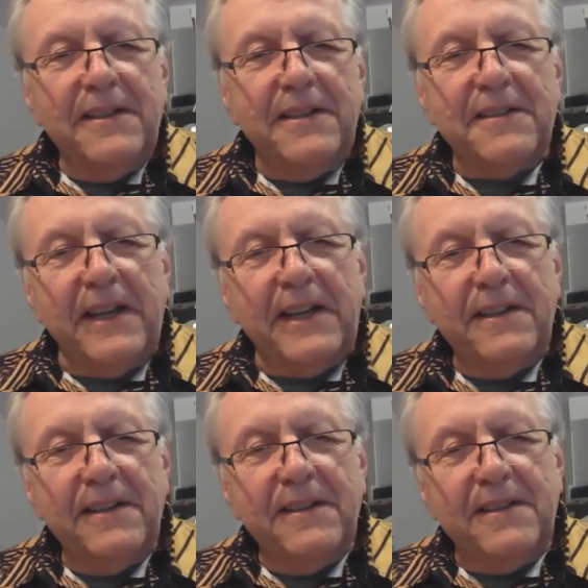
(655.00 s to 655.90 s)
it's
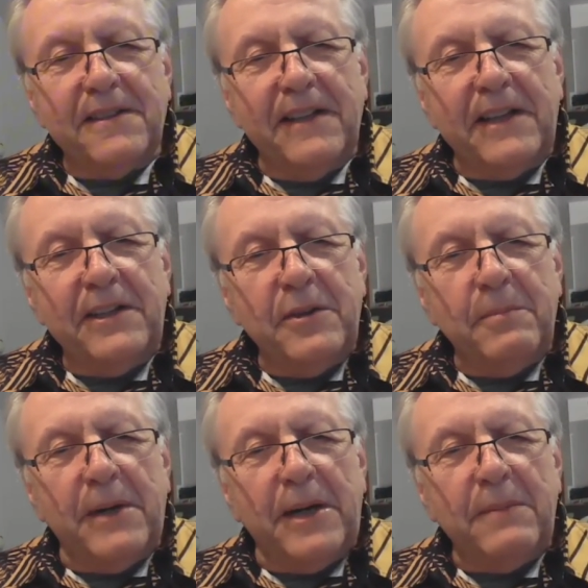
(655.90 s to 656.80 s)
like in the
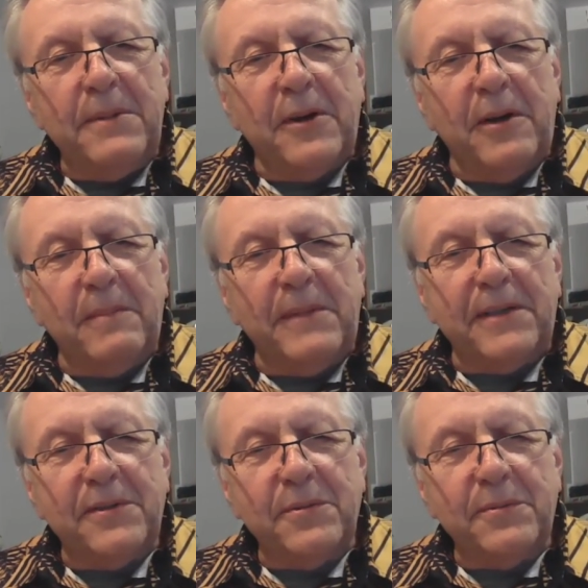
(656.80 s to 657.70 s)
Marvel
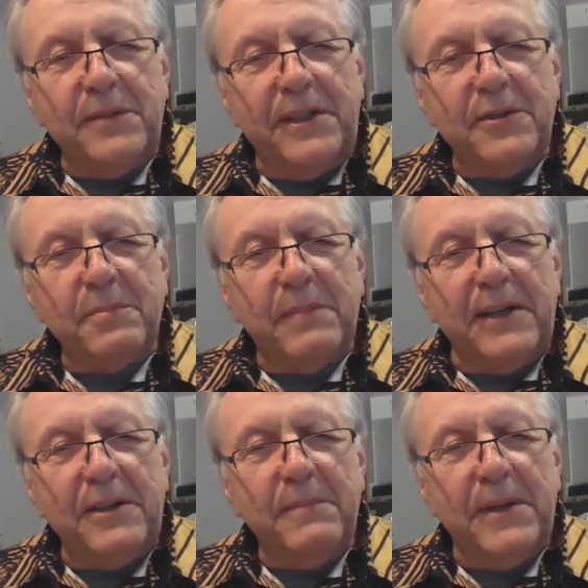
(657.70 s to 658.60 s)
comics. You read a Spider-Man